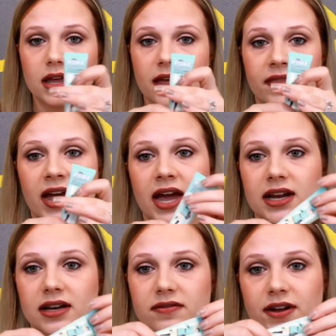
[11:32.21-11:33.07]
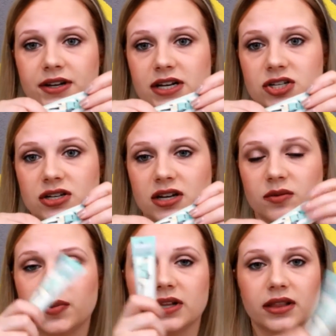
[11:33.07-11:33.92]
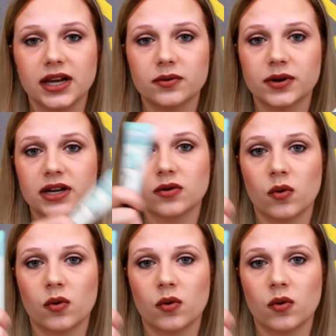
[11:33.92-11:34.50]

And that foundation could be liquid